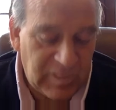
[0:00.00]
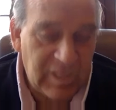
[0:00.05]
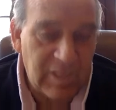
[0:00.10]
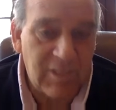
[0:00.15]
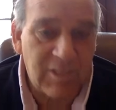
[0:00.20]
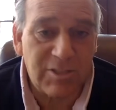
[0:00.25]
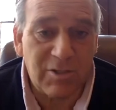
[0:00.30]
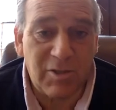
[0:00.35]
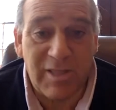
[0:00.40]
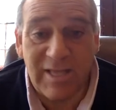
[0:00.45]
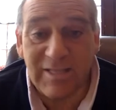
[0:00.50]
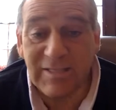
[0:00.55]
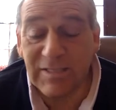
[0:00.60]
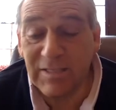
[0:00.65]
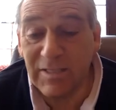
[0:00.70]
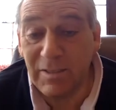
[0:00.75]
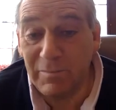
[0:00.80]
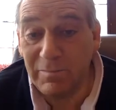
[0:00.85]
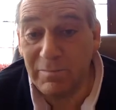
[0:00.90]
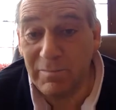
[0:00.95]
So that's
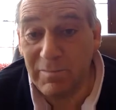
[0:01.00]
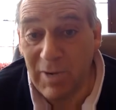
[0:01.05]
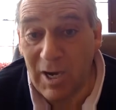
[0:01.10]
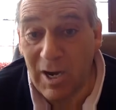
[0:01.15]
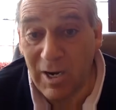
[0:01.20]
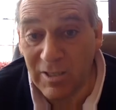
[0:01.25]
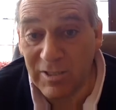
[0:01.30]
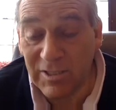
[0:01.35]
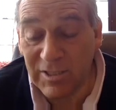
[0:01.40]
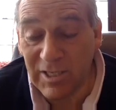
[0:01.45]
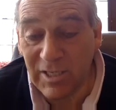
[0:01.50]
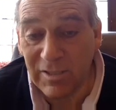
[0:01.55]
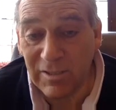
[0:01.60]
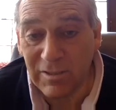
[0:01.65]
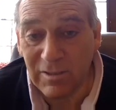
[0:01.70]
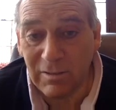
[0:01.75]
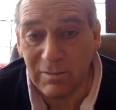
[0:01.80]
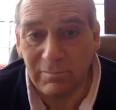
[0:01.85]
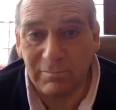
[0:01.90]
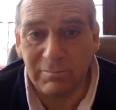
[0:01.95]
the heart
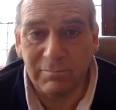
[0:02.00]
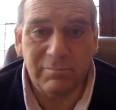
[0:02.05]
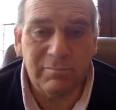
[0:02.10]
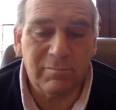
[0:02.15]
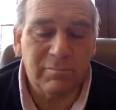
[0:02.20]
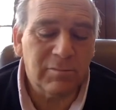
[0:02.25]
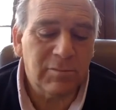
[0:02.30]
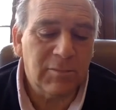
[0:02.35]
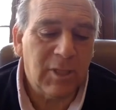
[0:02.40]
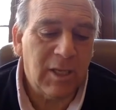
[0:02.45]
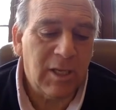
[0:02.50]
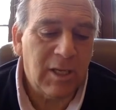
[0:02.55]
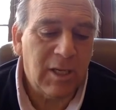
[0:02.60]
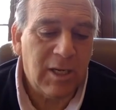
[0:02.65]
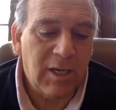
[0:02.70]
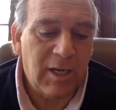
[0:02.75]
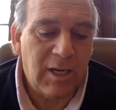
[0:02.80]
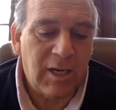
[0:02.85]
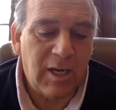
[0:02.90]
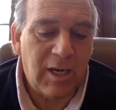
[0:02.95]
center.
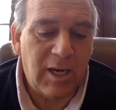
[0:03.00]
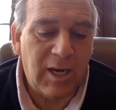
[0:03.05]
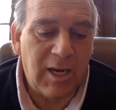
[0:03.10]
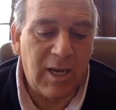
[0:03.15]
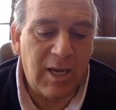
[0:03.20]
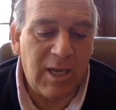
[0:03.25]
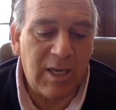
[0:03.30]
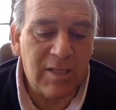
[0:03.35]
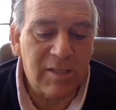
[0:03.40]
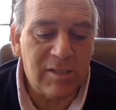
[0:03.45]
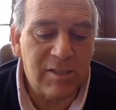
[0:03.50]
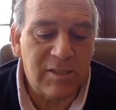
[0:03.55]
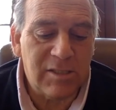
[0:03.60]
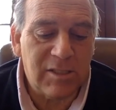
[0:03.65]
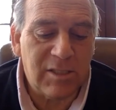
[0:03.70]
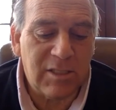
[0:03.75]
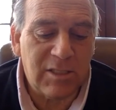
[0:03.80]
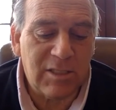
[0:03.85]
And